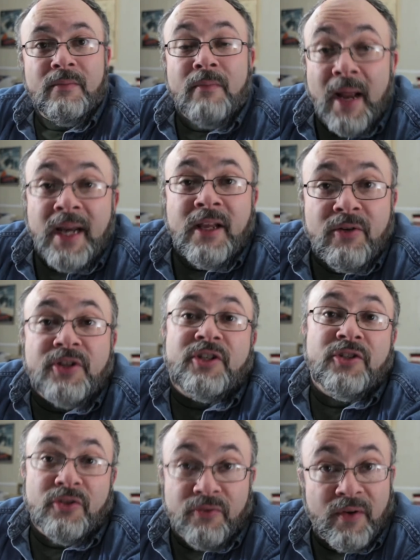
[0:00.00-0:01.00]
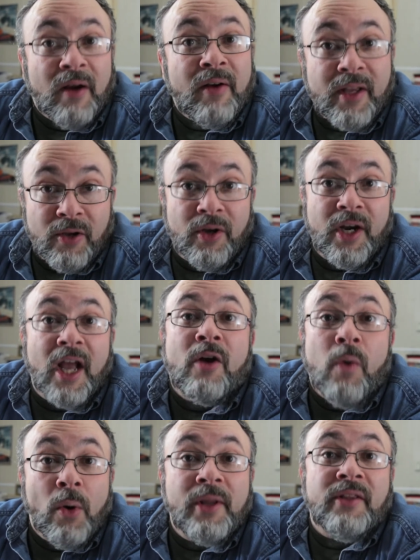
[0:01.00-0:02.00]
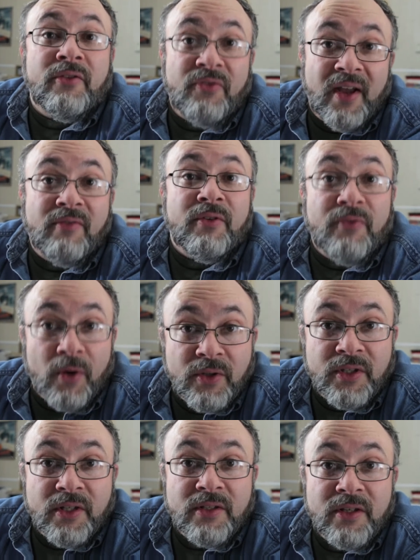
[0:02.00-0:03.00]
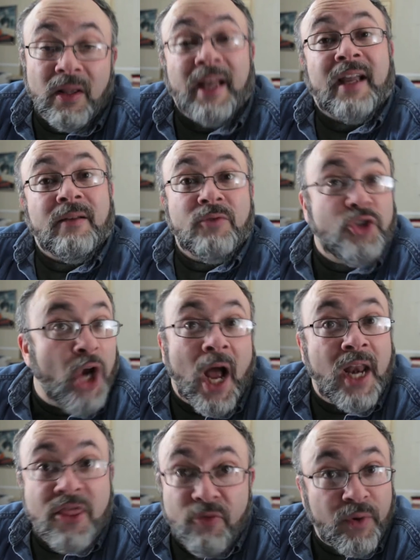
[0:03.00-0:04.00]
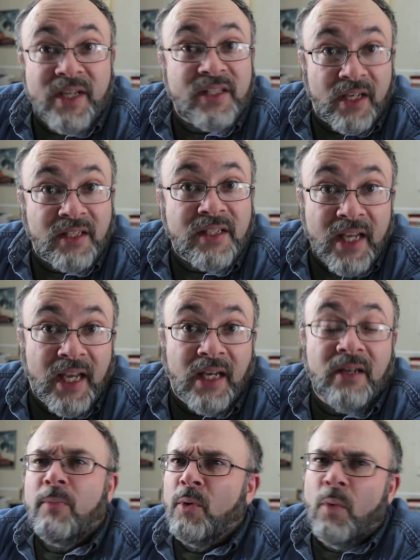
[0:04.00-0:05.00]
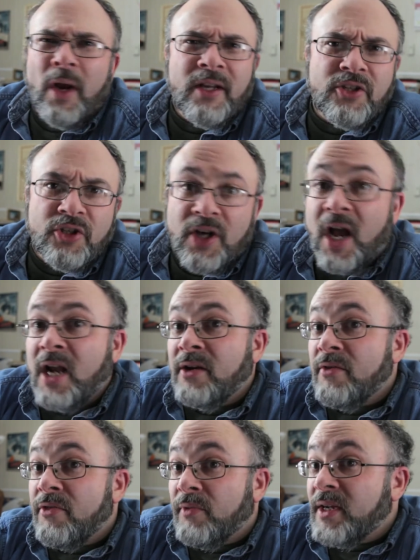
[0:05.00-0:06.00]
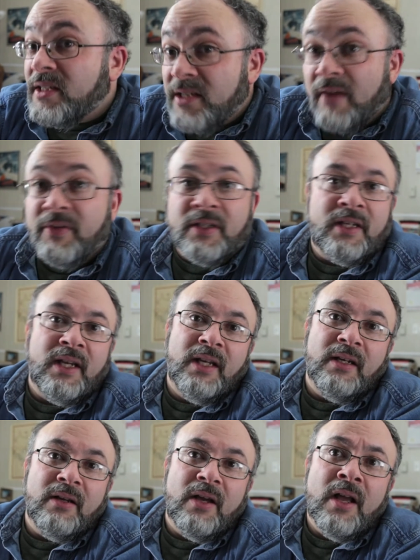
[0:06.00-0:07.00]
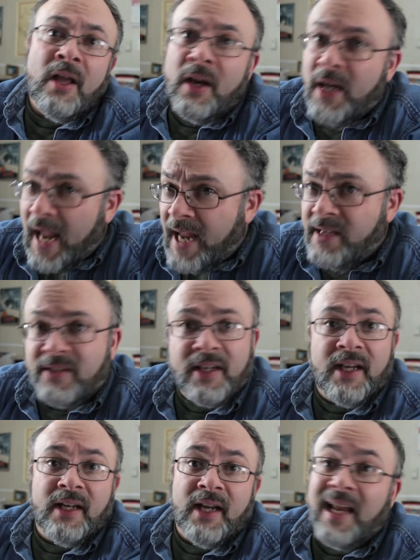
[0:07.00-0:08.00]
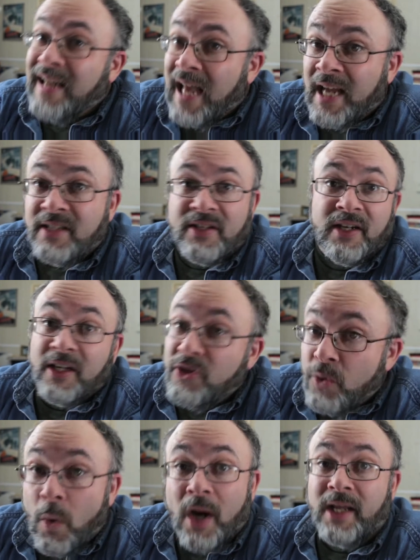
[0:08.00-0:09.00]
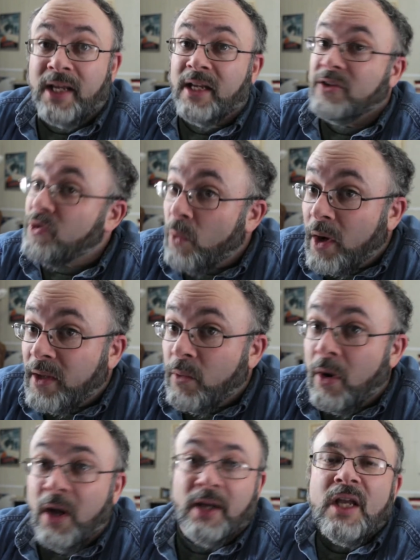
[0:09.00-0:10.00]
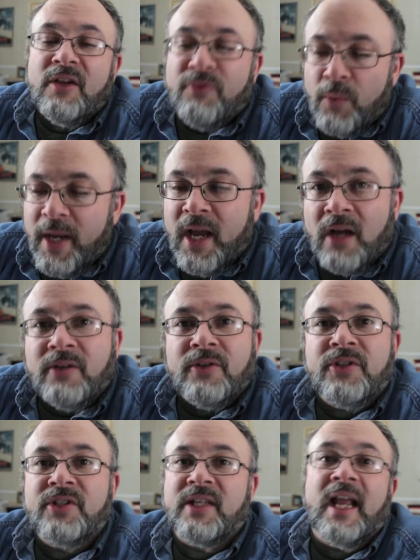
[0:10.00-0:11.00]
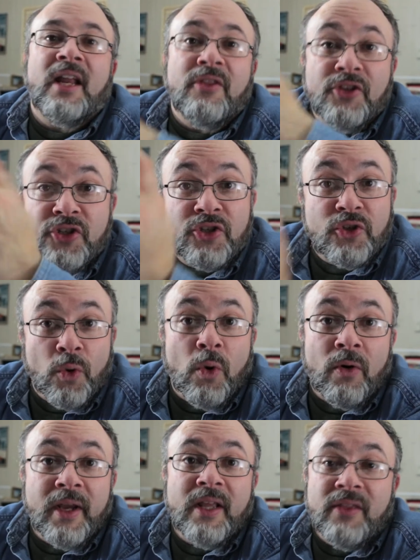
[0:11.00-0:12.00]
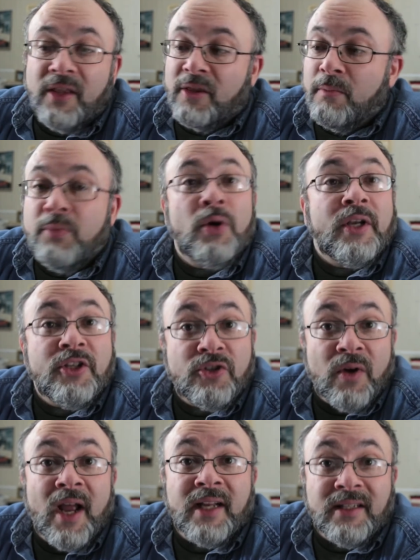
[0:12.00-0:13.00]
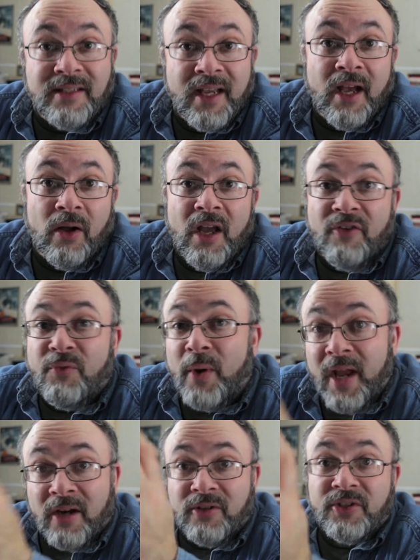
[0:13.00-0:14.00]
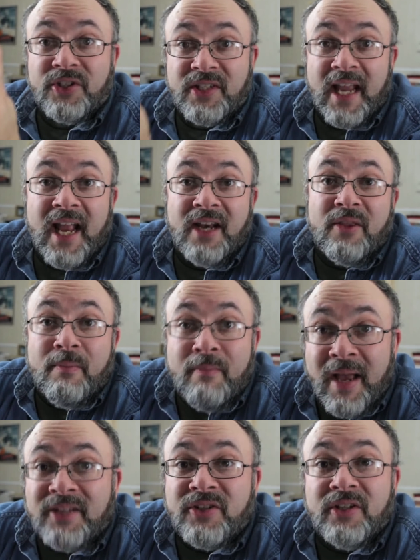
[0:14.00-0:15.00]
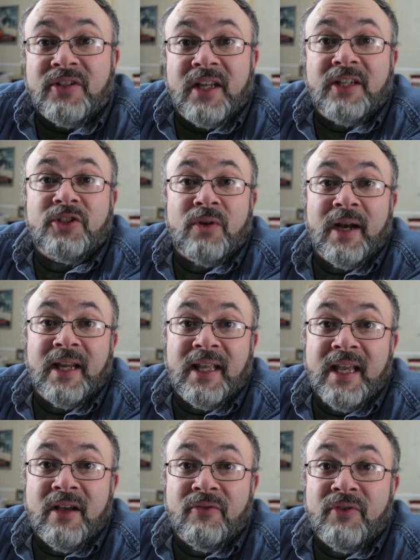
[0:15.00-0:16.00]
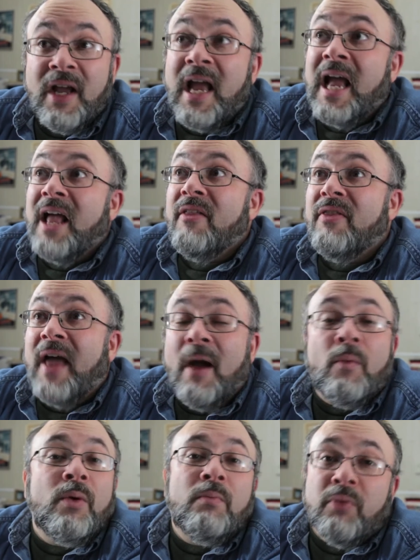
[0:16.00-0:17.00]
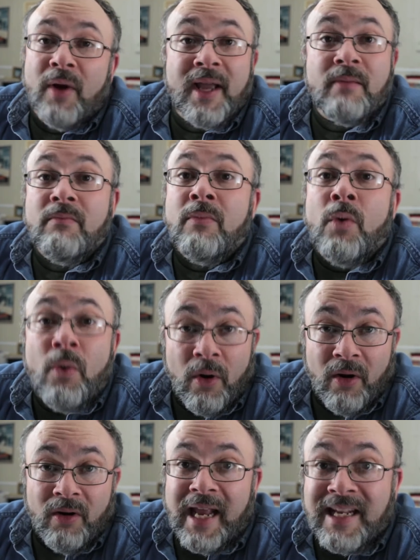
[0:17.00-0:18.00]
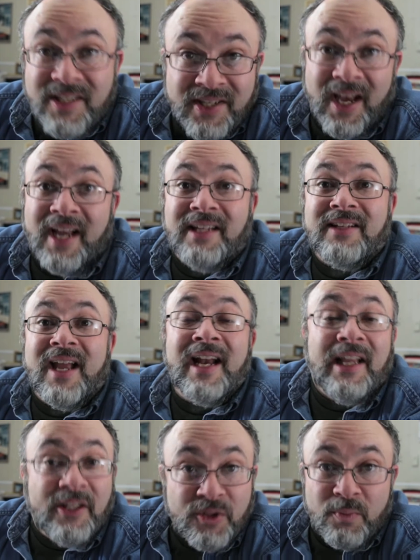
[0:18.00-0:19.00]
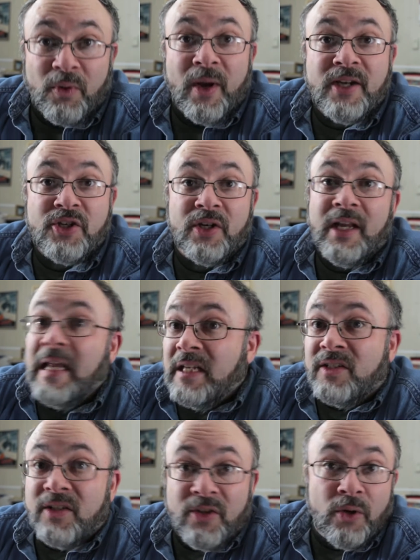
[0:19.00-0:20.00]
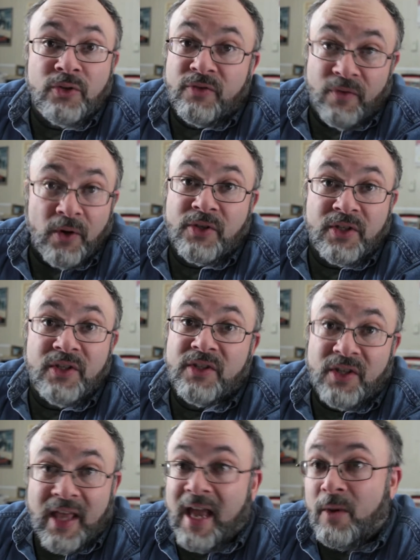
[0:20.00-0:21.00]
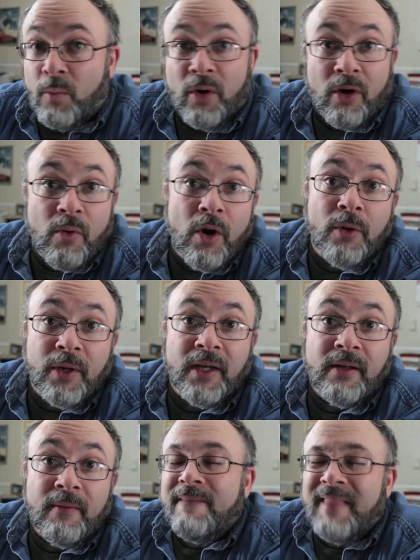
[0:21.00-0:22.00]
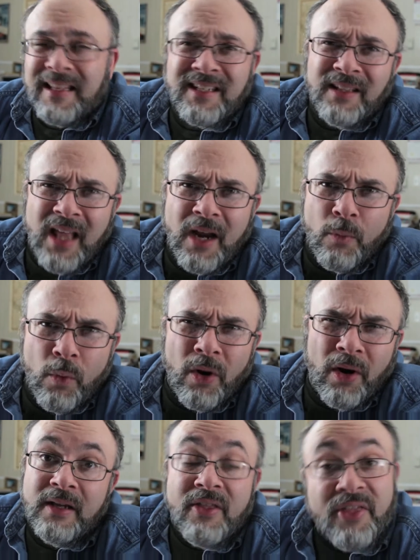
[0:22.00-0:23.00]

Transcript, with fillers: Many Christians are very good at quoting their favorite verses, like John three sixteen. But what is John three seventeen and eighteen nineteen and twenty and twenty-one? If we understand the story that the book is trying to tell, if we understand the message that it's trying to give, that will bring more insight and inspiration into those verses that we're quoting. That's a lot of work.